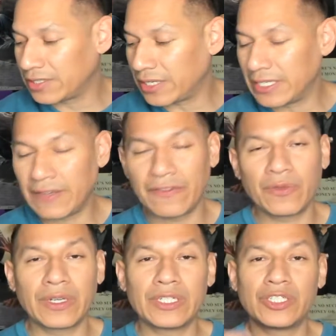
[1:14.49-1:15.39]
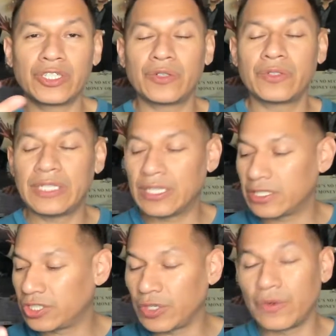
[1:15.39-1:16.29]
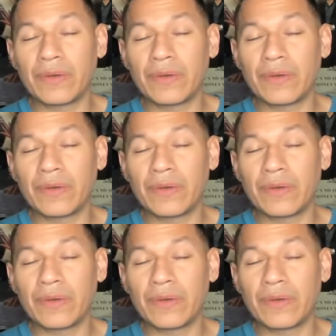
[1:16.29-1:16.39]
so I definitely wanted to show the show